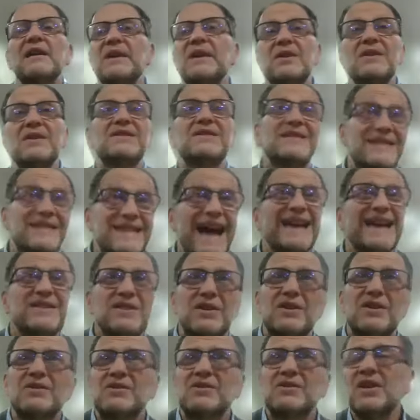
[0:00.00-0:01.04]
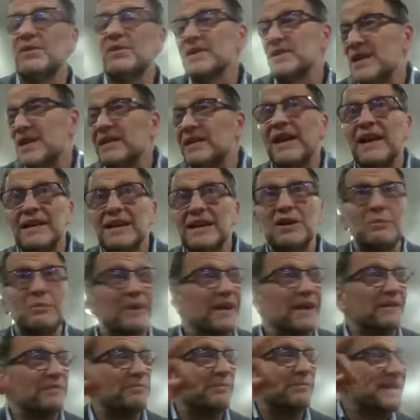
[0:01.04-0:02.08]
Because that you can do. It's only a little
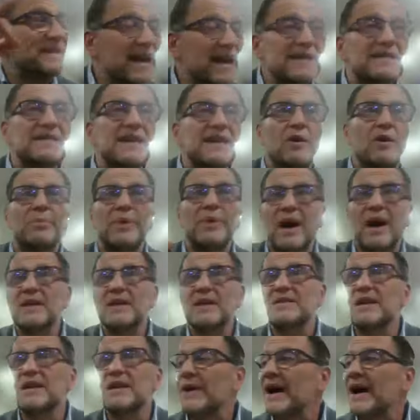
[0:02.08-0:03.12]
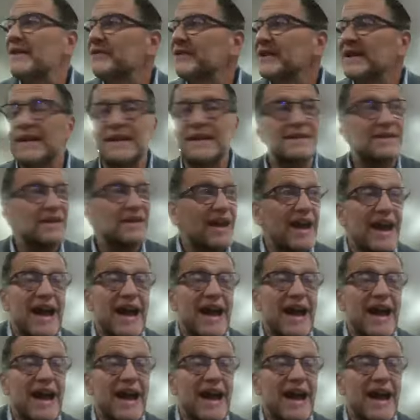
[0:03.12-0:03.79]
bit of potato or parsley, whatever it is you